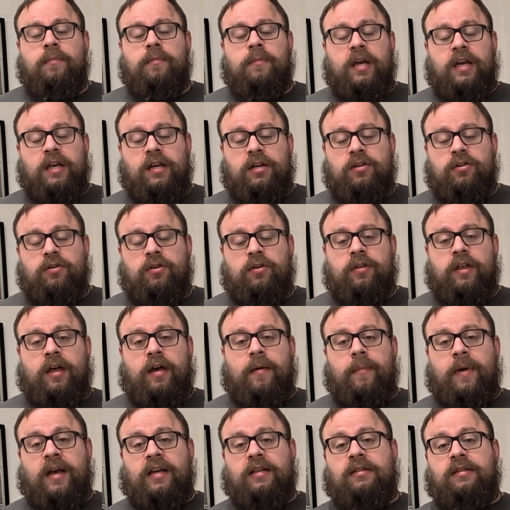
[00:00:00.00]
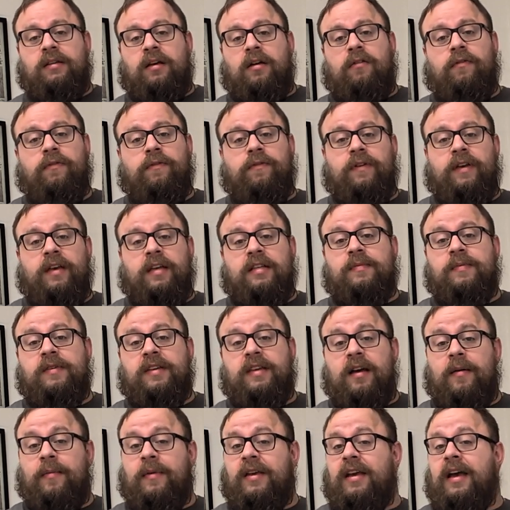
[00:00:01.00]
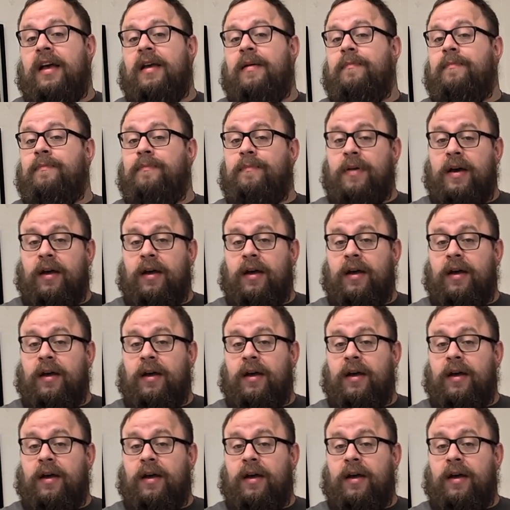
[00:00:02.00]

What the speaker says: Making sure that myself is becoming a